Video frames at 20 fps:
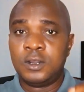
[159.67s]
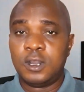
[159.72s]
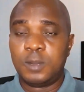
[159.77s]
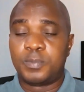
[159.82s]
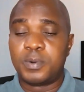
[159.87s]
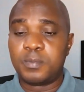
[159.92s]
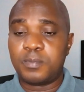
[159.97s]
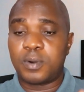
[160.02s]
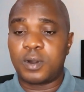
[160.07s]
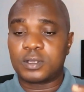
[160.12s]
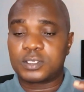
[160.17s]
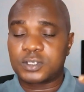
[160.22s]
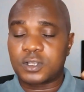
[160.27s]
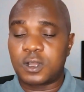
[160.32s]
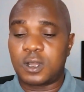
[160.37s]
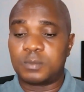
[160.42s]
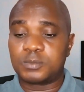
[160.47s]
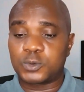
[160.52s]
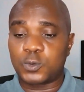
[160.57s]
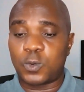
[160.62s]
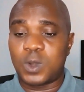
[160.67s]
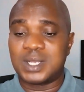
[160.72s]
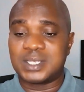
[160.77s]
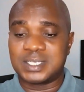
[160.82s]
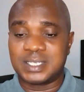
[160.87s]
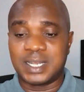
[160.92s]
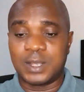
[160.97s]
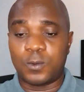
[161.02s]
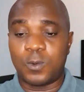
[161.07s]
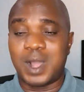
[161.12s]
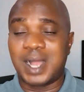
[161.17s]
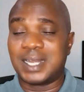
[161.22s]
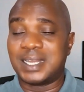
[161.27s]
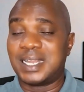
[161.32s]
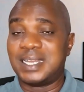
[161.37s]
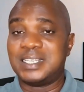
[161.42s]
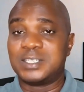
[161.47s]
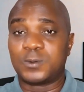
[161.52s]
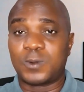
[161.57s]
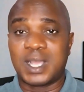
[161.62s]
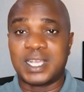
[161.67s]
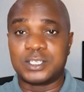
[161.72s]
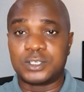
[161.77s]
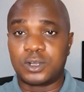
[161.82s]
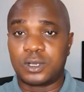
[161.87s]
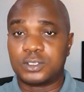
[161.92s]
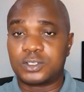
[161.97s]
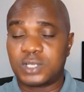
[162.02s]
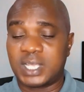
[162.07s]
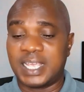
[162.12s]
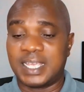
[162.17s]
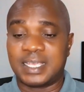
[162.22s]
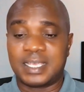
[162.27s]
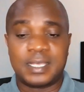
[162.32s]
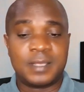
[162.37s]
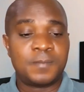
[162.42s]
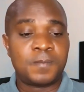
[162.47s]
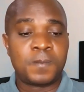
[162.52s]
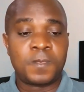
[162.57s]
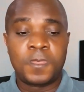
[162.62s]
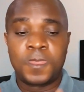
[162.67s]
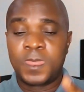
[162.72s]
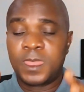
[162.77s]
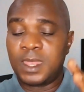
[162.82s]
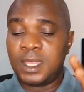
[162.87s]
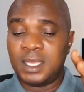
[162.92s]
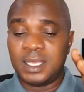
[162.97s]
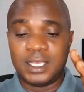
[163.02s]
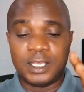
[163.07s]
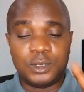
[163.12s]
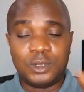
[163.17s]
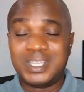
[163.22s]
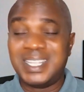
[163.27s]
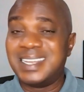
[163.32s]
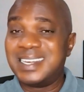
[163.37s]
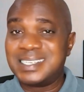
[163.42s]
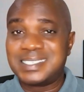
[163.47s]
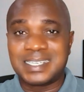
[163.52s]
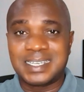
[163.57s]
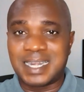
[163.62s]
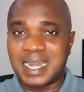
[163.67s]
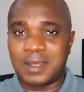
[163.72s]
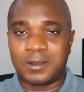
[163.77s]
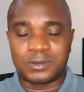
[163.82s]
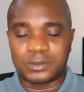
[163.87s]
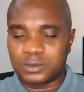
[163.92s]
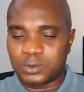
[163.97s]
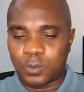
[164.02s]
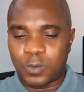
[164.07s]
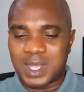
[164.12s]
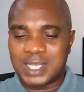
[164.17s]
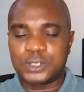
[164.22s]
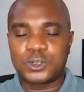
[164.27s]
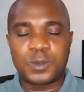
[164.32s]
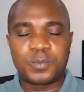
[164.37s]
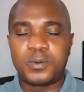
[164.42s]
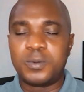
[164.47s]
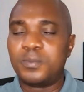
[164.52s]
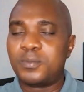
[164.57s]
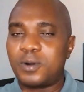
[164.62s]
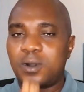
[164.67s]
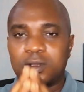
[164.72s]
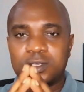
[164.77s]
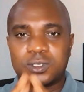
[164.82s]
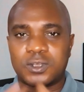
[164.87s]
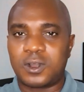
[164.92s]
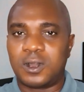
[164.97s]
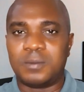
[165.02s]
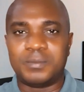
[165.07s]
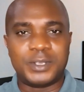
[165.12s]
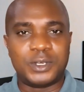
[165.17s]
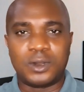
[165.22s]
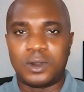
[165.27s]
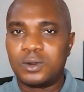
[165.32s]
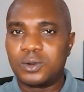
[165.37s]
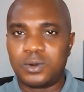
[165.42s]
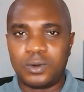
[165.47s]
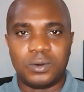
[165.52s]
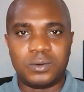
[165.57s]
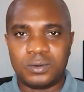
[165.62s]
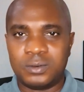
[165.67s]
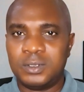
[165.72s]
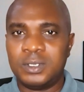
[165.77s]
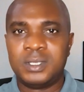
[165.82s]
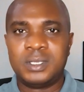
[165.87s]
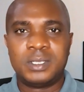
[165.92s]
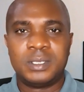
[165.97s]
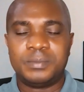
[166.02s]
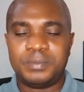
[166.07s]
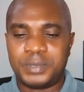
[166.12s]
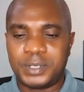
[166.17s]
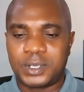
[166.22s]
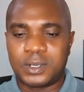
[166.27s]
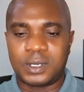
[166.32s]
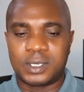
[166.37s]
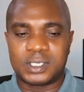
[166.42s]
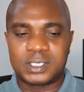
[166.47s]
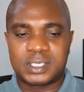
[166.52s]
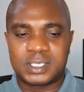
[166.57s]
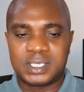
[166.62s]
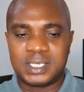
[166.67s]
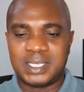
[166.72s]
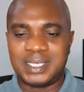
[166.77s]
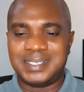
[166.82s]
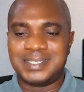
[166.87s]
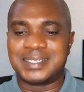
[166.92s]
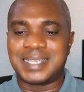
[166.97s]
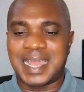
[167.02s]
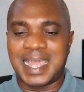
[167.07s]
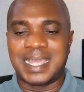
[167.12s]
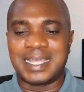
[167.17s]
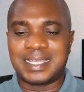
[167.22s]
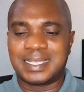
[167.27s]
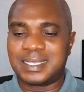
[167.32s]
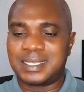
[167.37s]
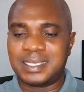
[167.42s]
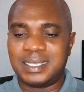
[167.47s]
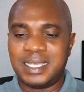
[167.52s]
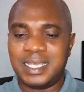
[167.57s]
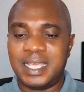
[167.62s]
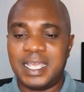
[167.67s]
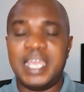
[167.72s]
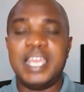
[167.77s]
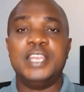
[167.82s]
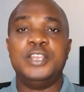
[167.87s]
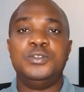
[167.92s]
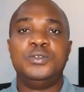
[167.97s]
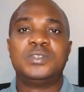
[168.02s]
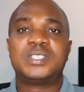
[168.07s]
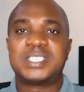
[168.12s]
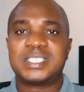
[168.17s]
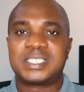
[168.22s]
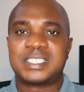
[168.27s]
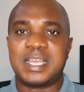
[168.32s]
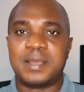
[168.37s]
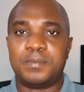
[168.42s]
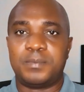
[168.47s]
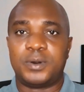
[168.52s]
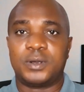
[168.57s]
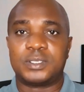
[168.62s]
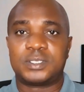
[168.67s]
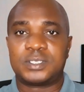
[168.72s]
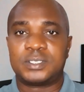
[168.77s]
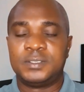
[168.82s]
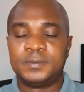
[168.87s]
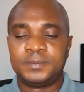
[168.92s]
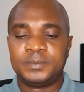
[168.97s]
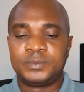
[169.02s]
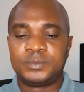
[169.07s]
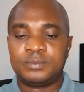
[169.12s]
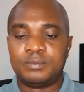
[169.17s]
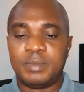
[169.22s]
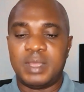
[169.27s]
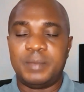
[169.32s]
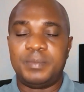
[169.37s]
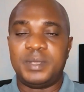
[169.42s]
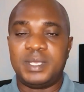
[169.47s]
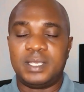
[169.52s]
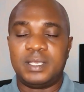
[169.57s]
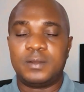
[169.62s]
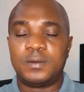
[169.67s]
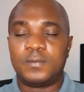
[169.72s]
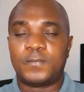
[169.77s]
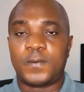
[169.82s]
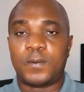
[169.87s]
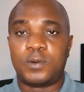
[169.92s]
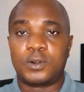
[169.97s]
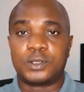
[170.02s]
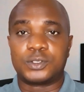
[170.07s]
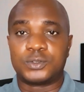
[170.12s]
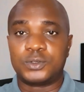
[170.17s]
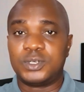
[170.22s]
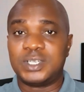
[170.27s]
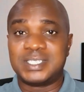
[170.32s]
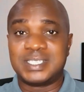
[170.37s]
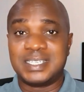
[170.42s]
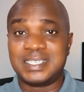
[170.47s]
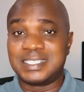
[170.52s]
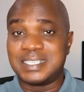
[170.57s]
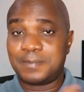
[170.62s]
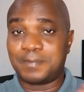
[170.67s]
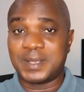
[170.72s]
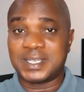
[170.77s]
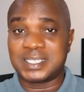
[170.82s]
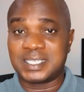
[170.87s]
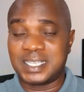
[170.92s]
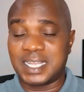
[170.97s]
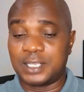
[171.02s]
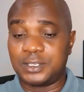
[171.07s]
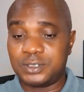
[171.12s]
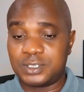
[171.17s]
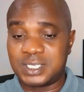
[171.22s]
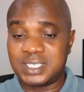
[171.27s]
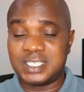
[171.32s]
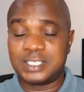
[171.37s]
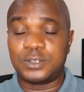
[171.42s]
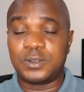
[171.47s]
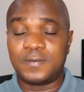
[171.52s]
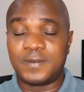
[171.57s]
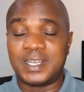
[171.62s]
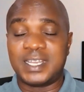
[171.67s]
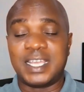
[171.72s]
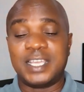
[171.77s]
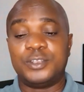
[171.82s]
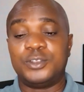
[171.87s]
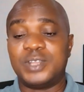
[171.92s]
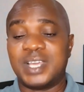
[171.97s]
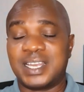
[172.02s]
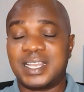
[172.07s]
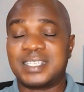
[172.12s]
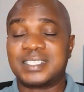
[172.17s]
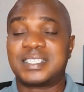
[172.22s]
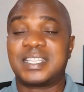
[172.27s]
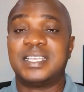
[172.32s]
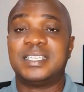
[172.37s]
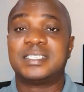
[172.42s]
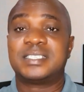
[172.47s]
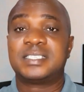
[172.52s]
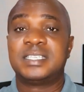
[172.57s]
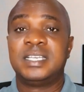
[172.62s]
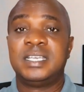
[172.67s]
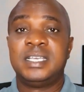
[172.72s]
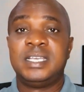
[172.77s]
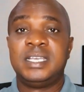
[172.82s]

OpenBox comes once in a while. That is why it's hotcake. You know, they reach ground. So once OpenBox comes, you don't go because it's like a new system. But maybe for 1 or 2 reasons, the person that uses it over there in the United States